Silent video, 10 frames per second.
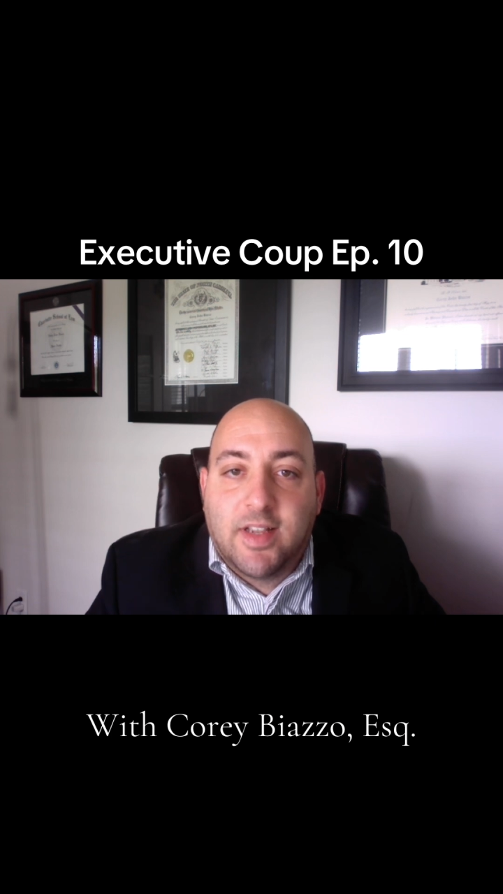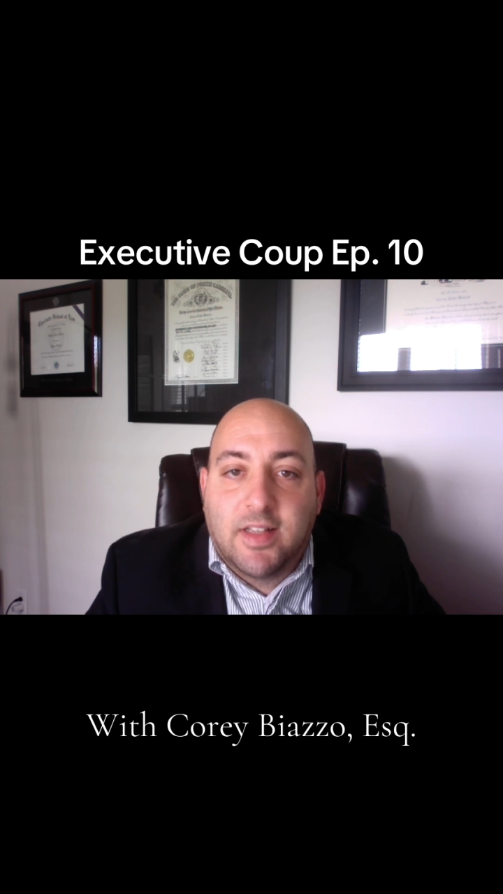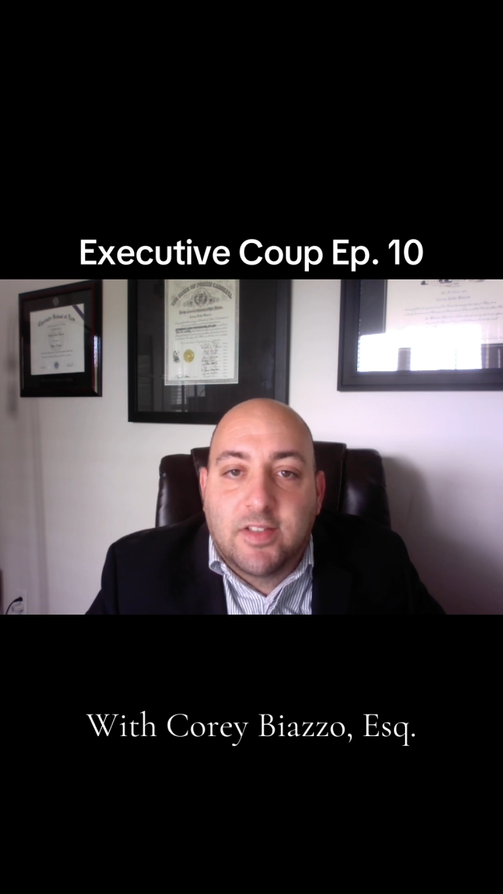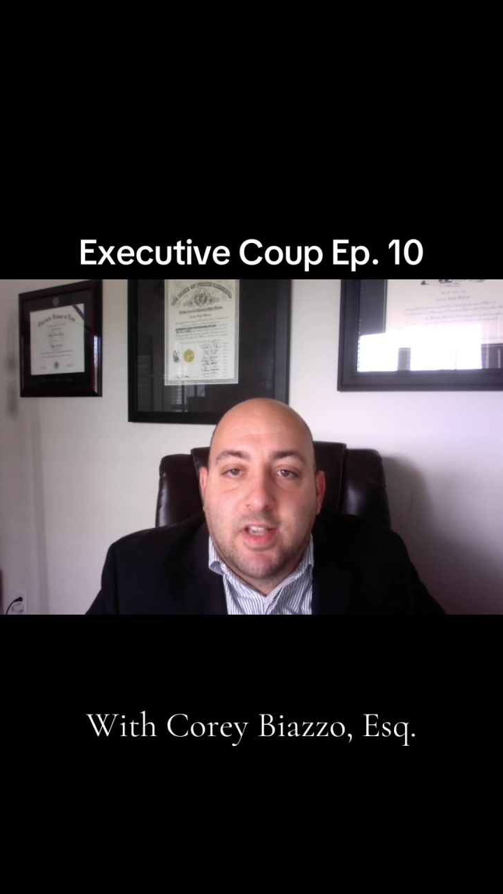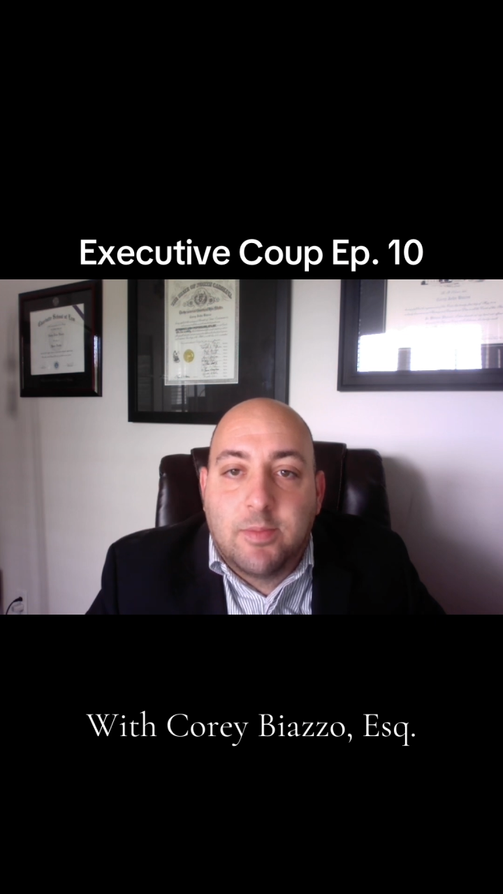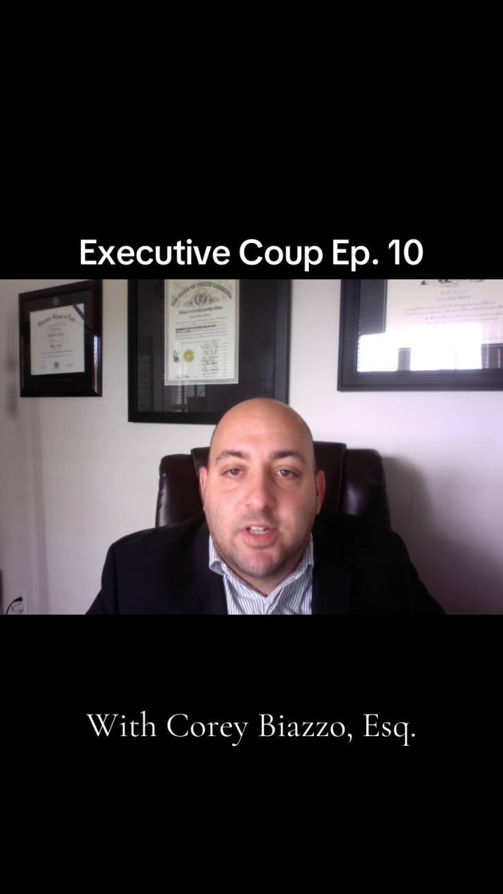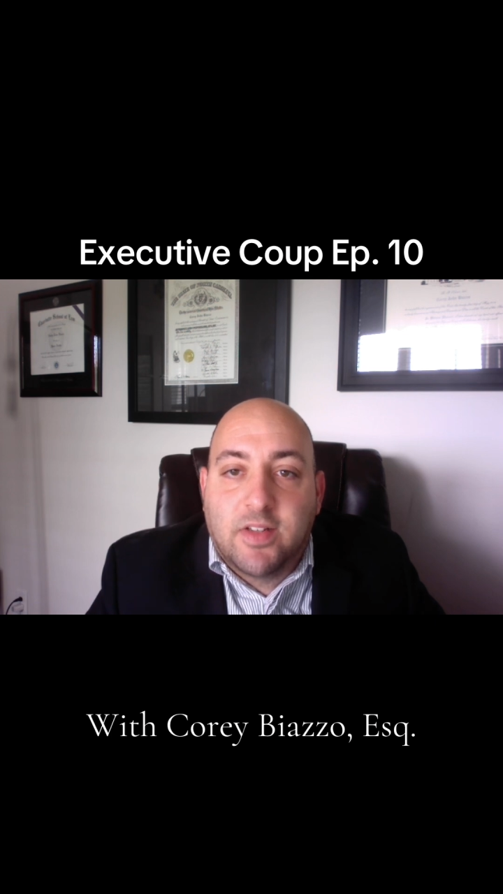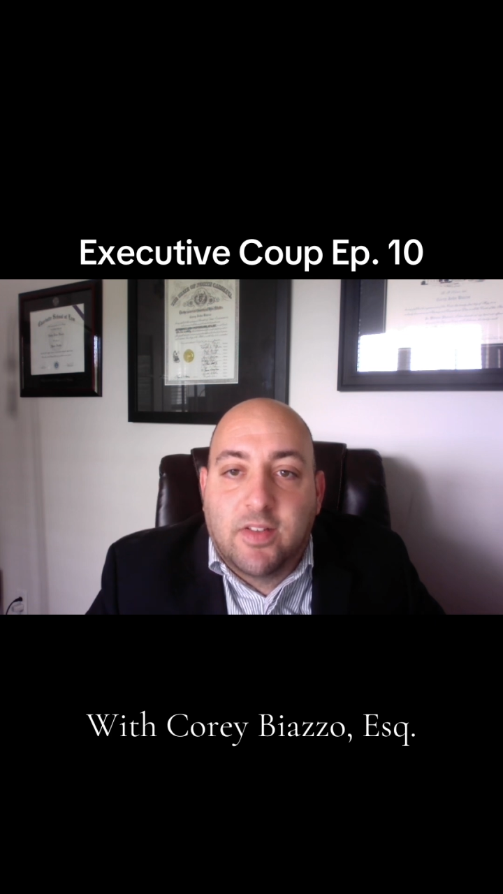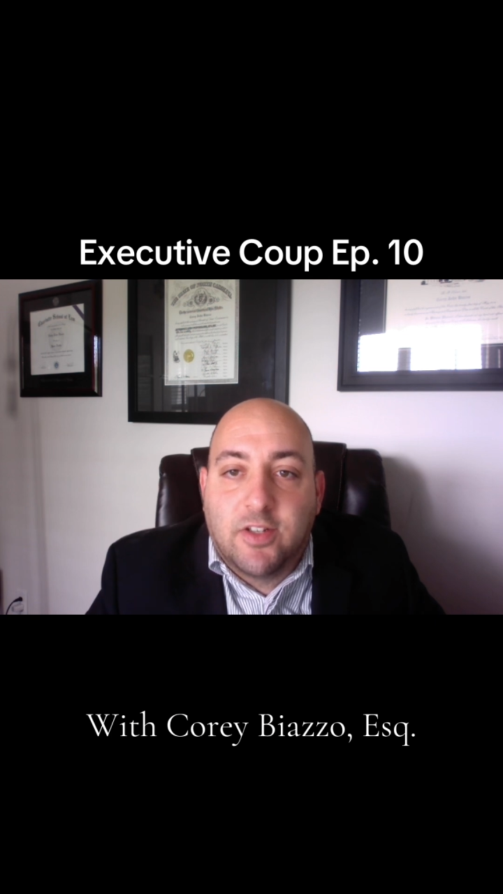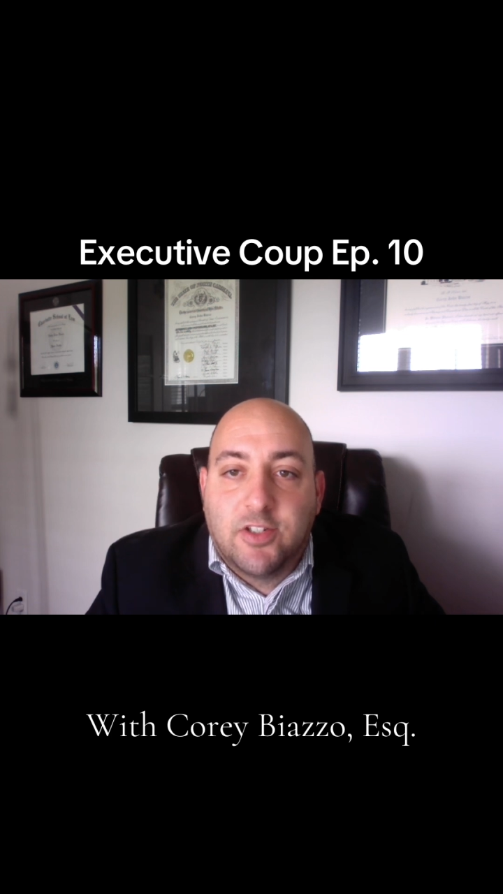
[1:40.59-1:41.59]
and subject
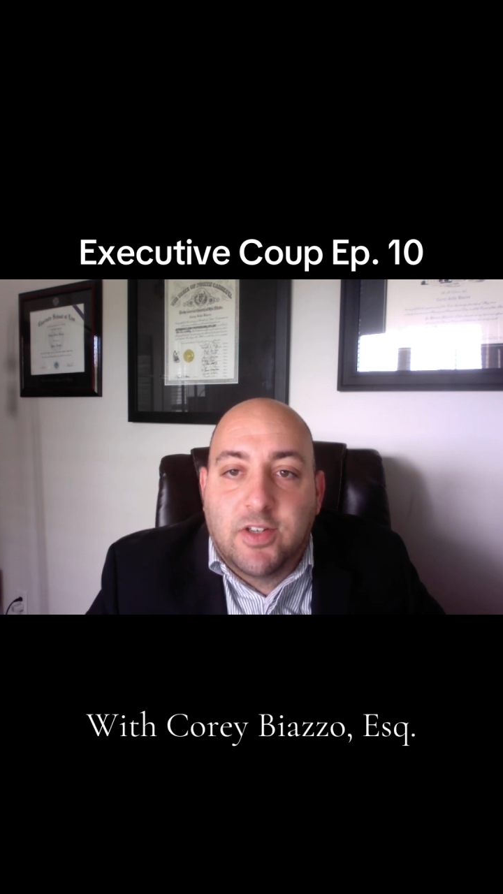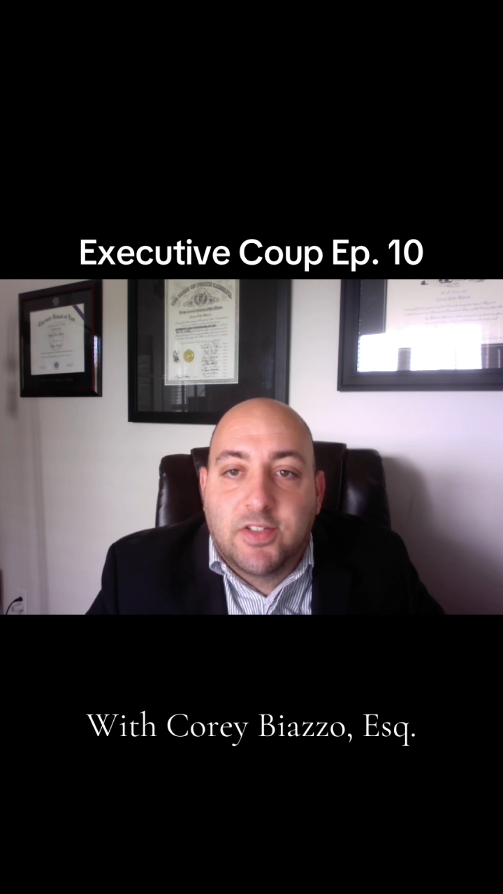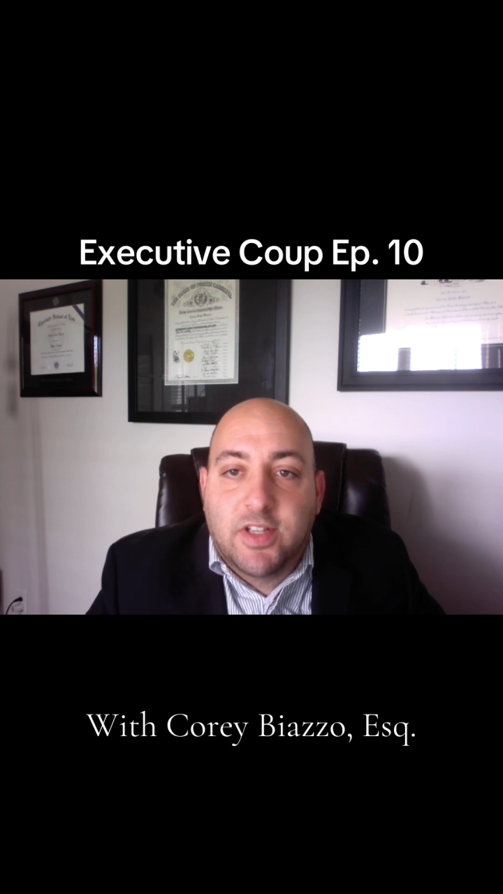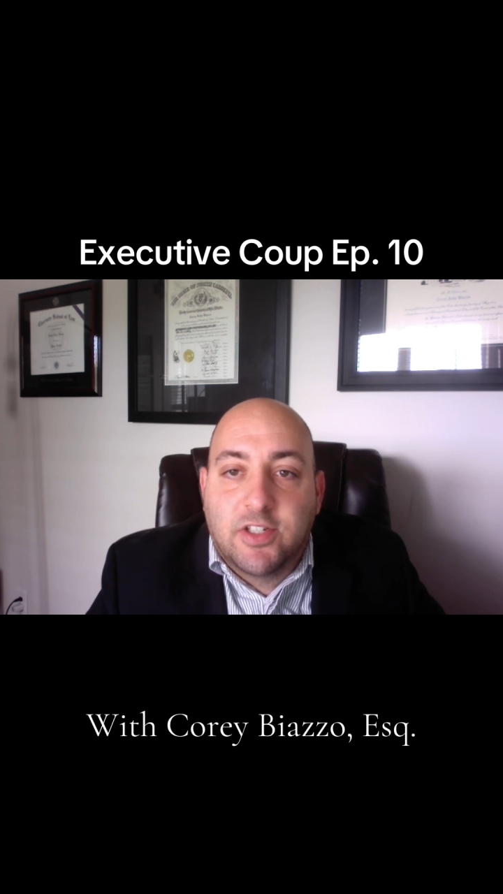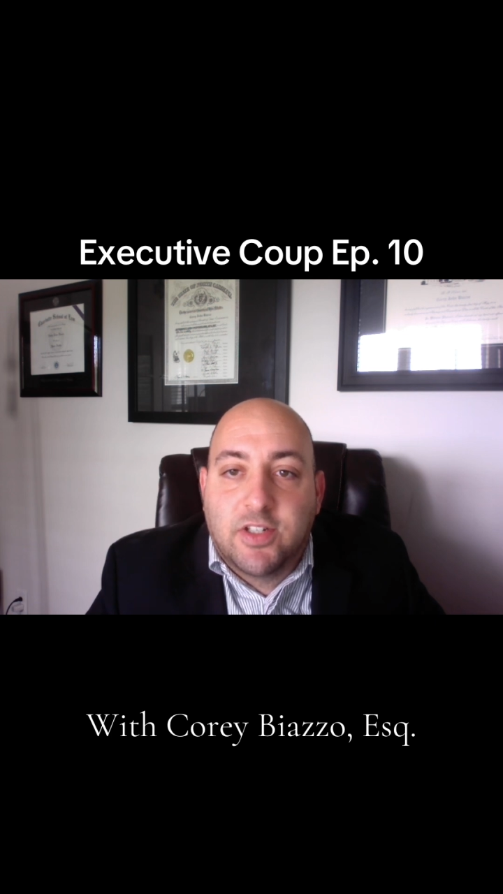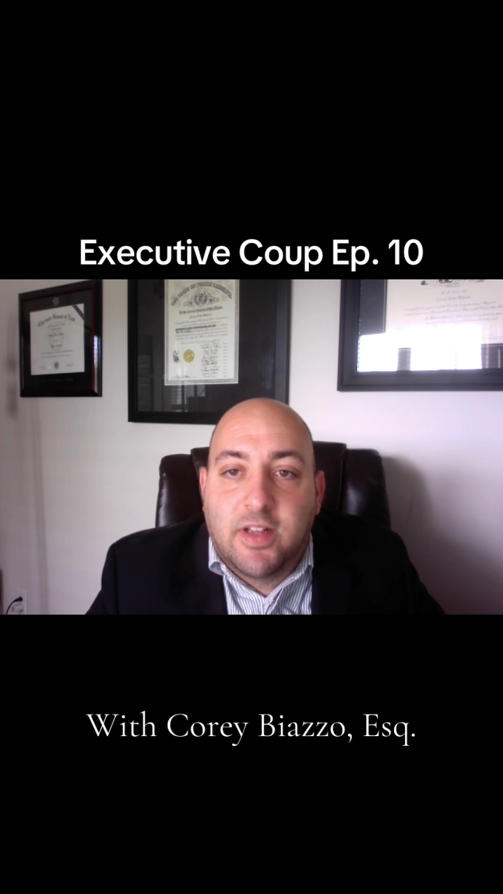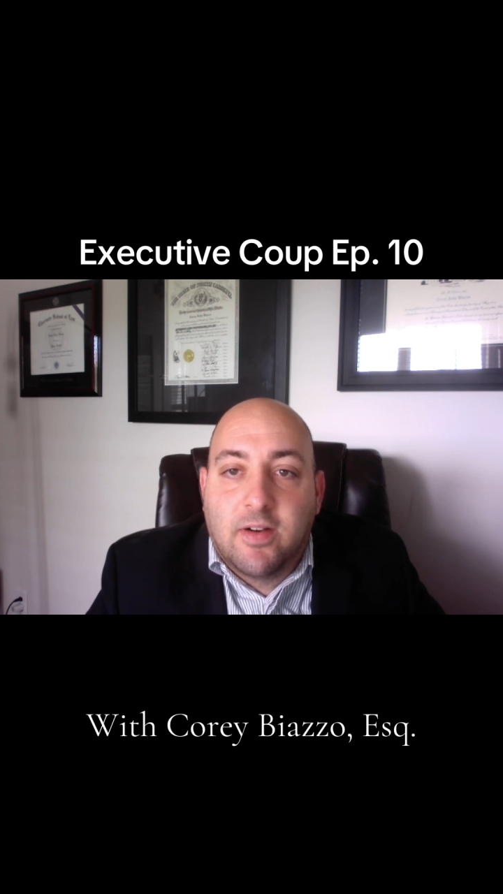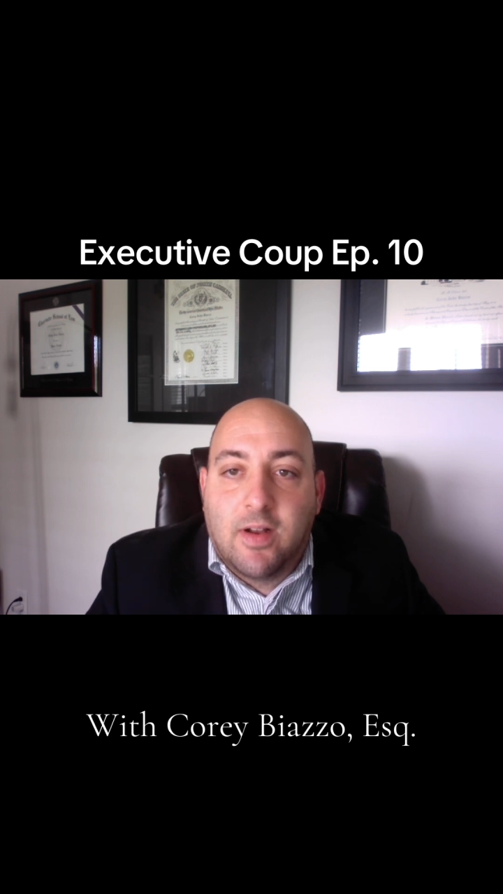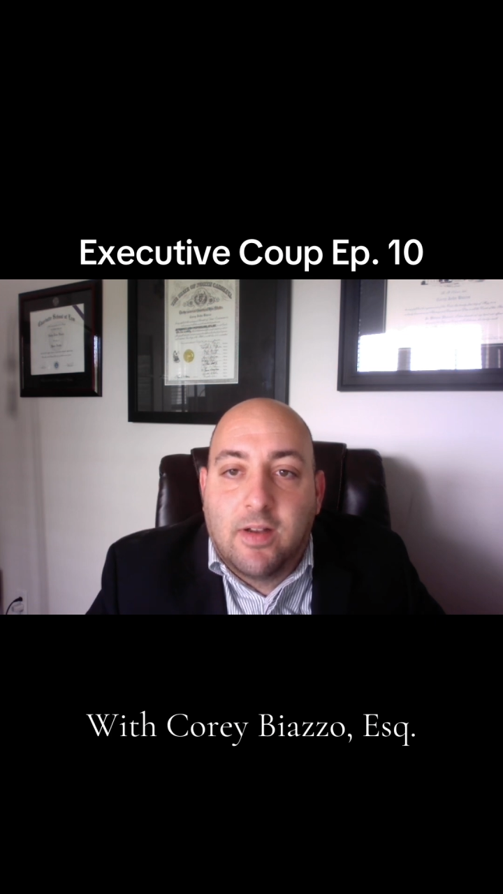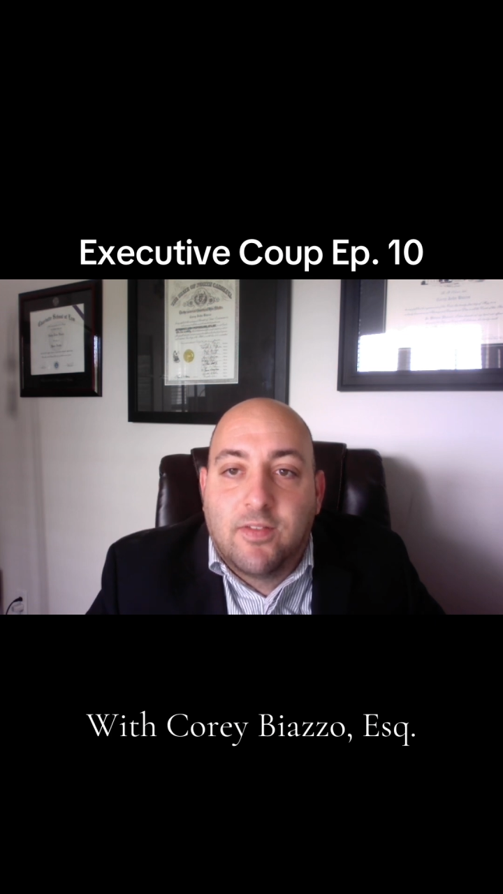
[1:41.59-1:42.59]
to the jurisdiction
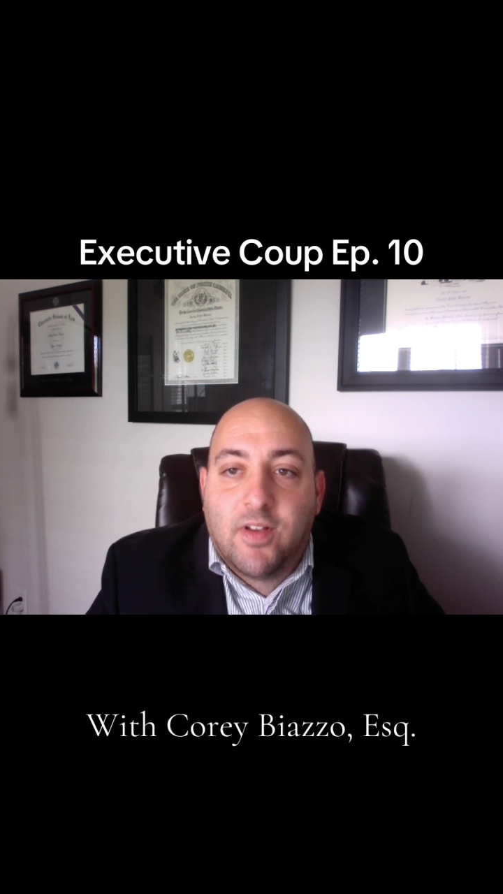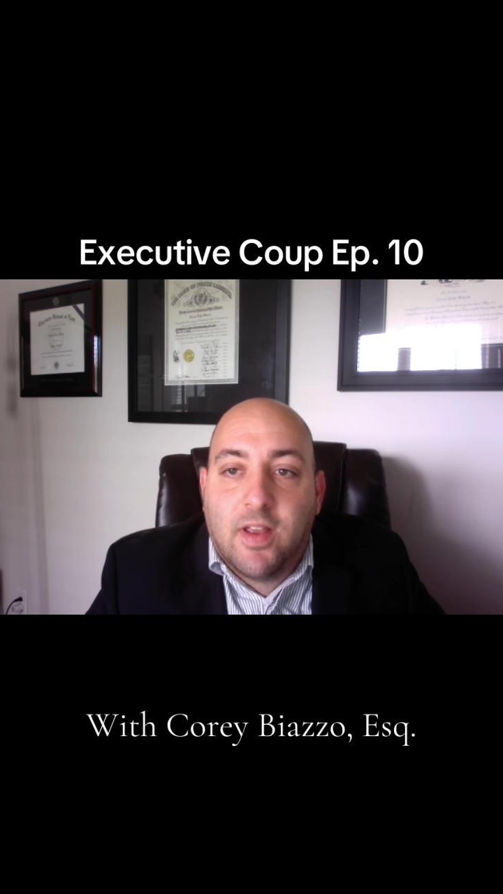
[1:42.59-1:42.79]
thereof